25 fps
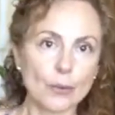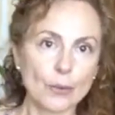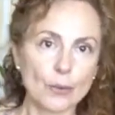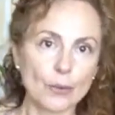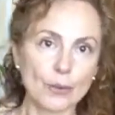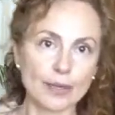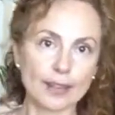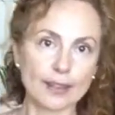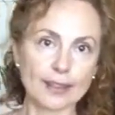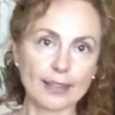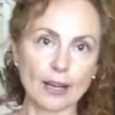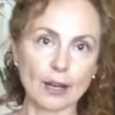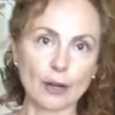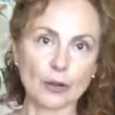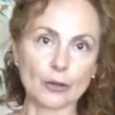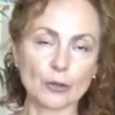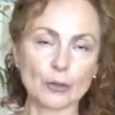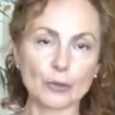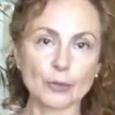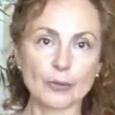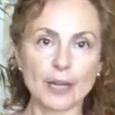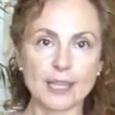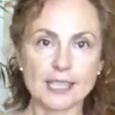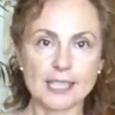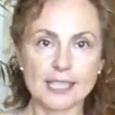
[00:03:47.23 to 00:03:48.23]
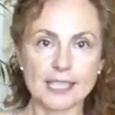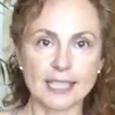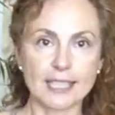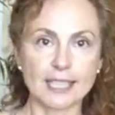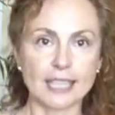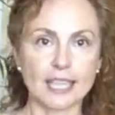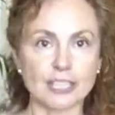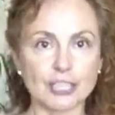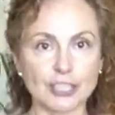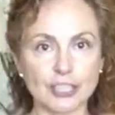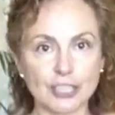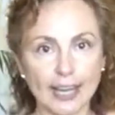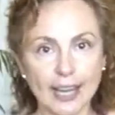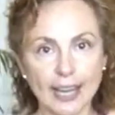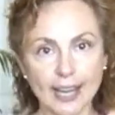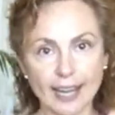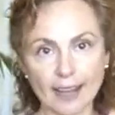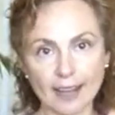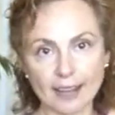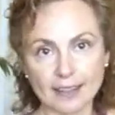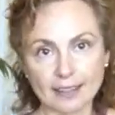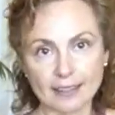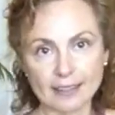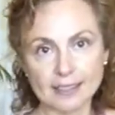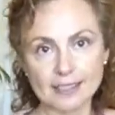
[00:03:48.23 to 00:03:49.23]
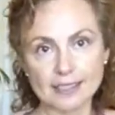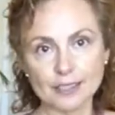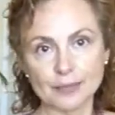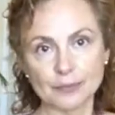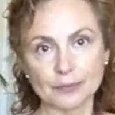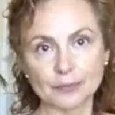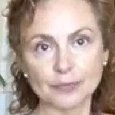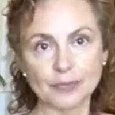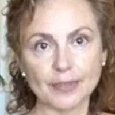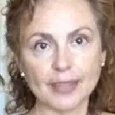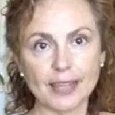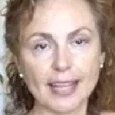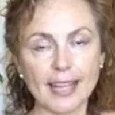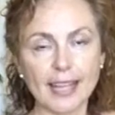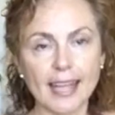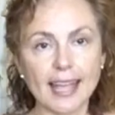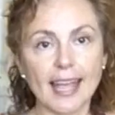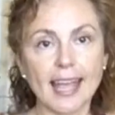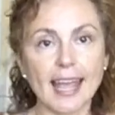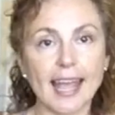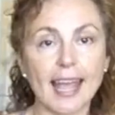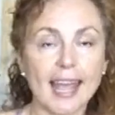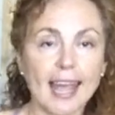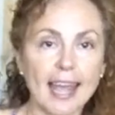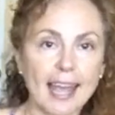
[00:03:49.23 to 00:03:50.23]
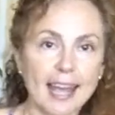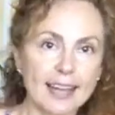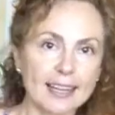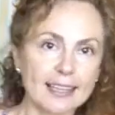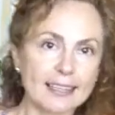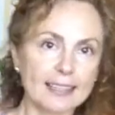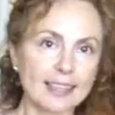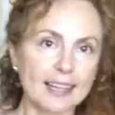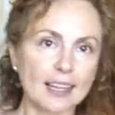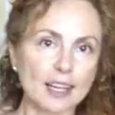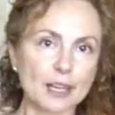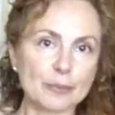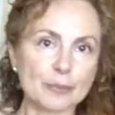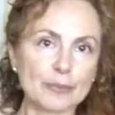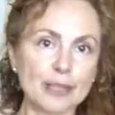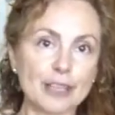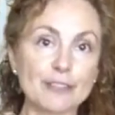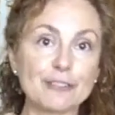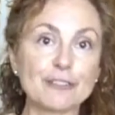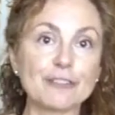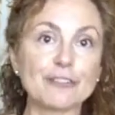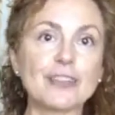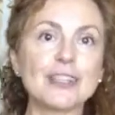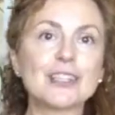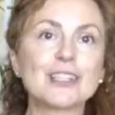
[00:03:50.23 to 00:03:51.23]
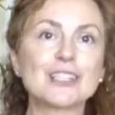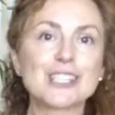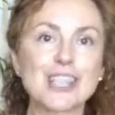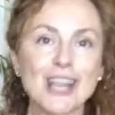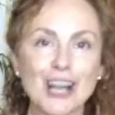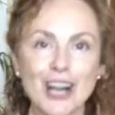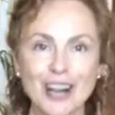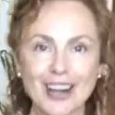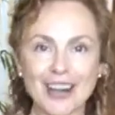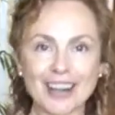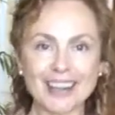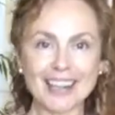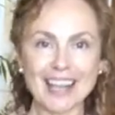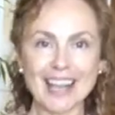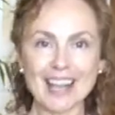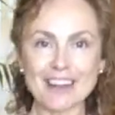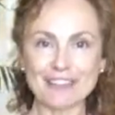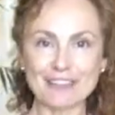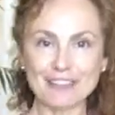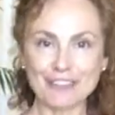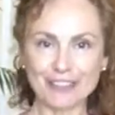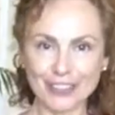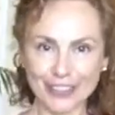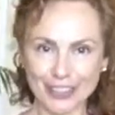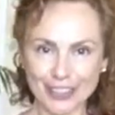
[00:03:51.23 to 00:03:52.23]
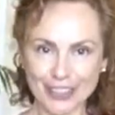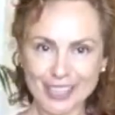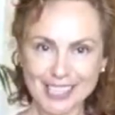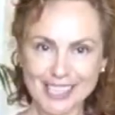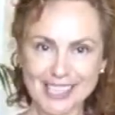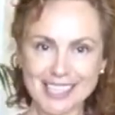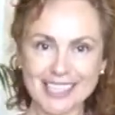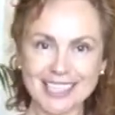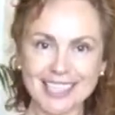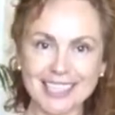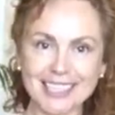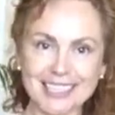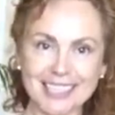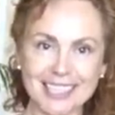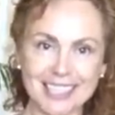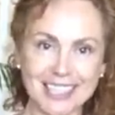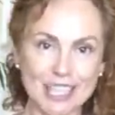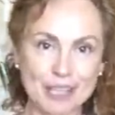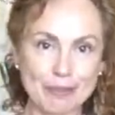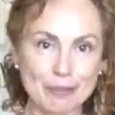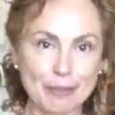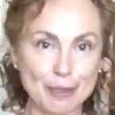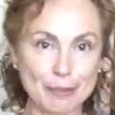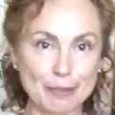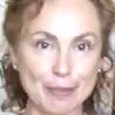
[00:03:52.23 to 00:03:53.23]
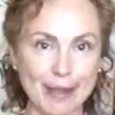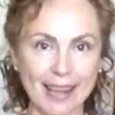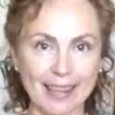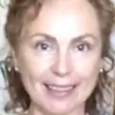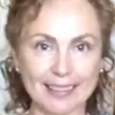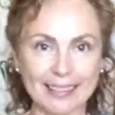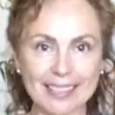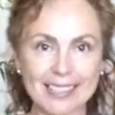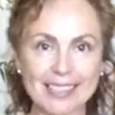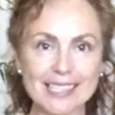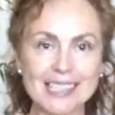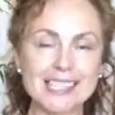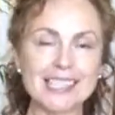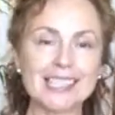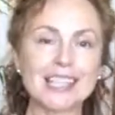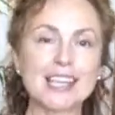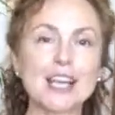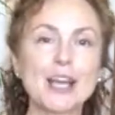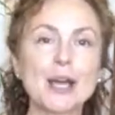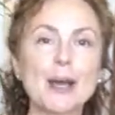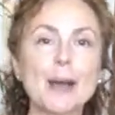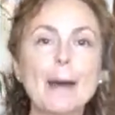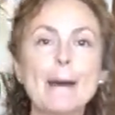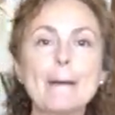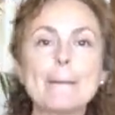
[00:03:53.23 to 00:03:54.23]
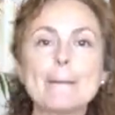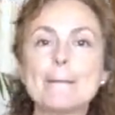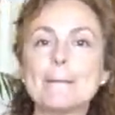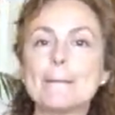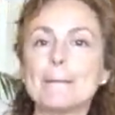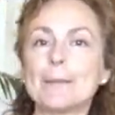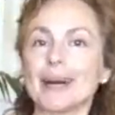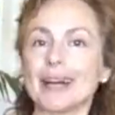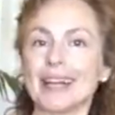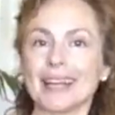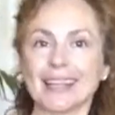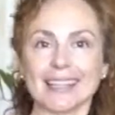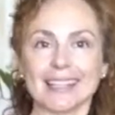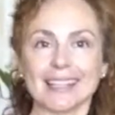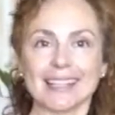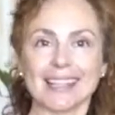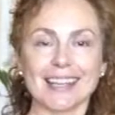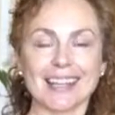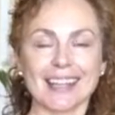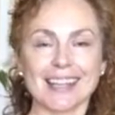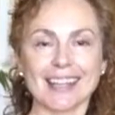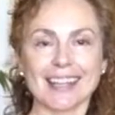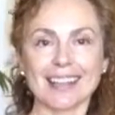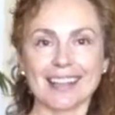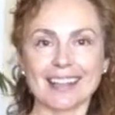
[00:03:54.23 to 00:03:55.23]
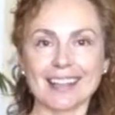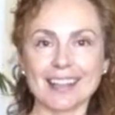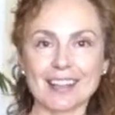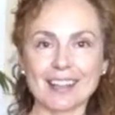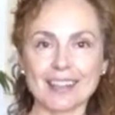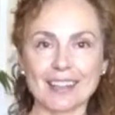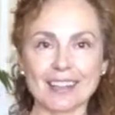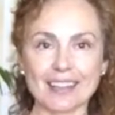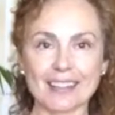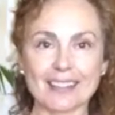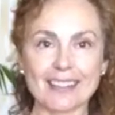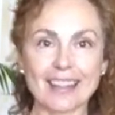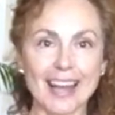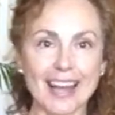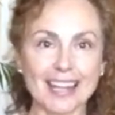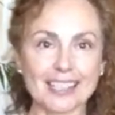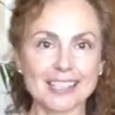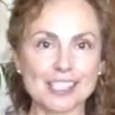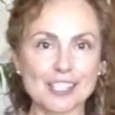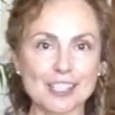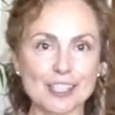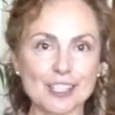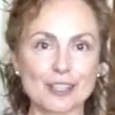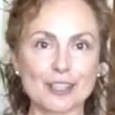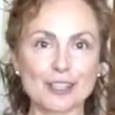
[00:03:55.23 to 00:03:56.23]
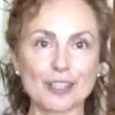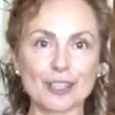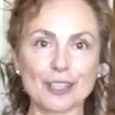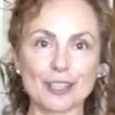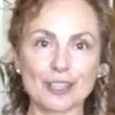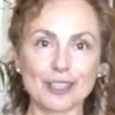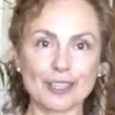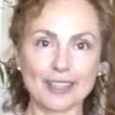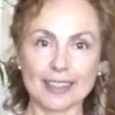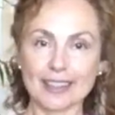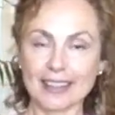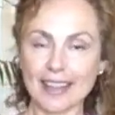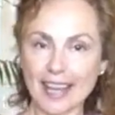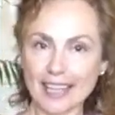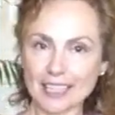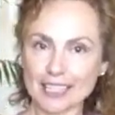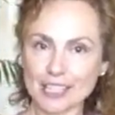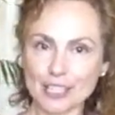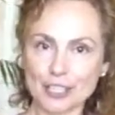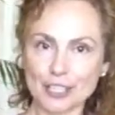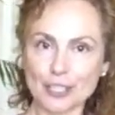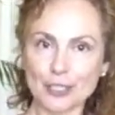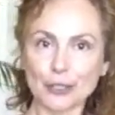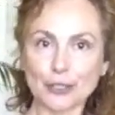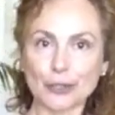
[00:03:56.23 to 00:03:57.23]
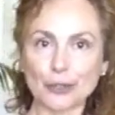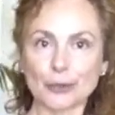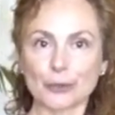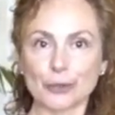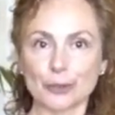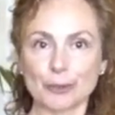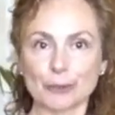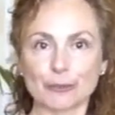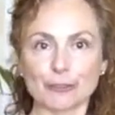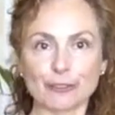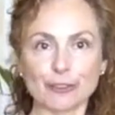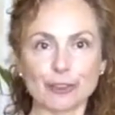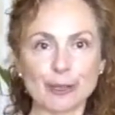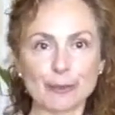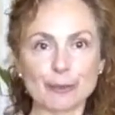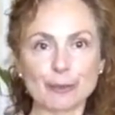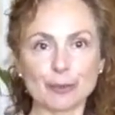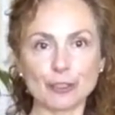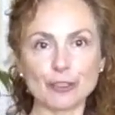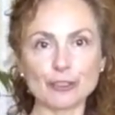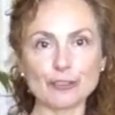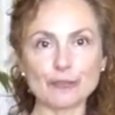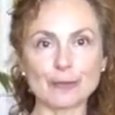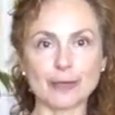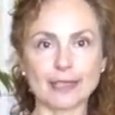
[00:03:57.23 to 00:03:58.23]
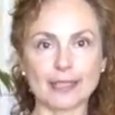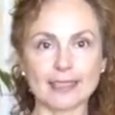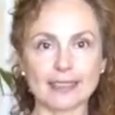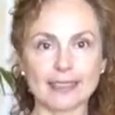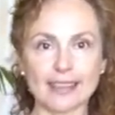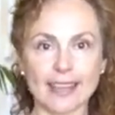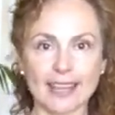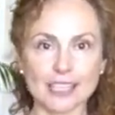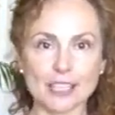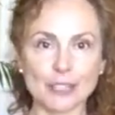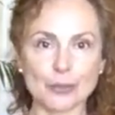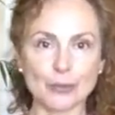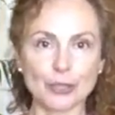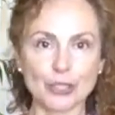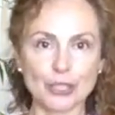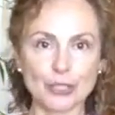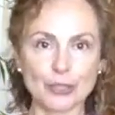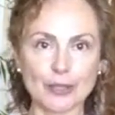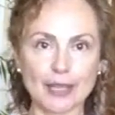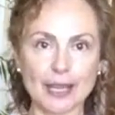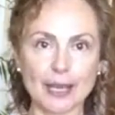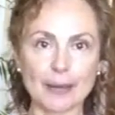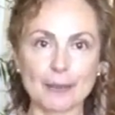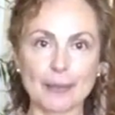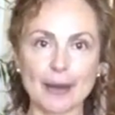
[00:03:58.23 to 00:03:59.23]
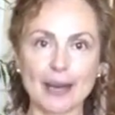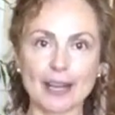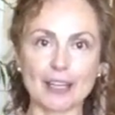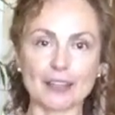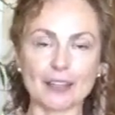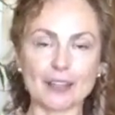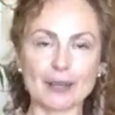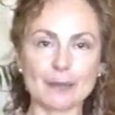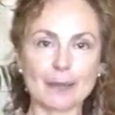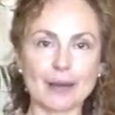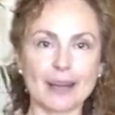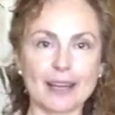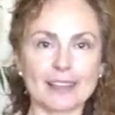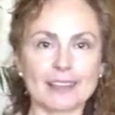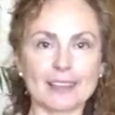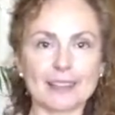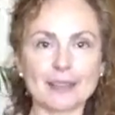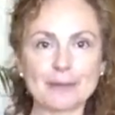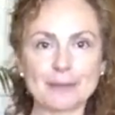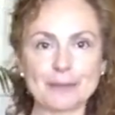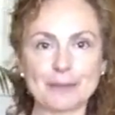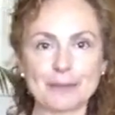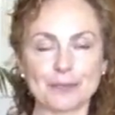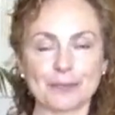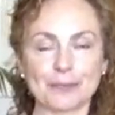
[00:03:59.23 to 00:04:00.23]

without resting on your hands. And it feels hard at first to keep your balance, but that's your room for improvement. That's where you get better and better.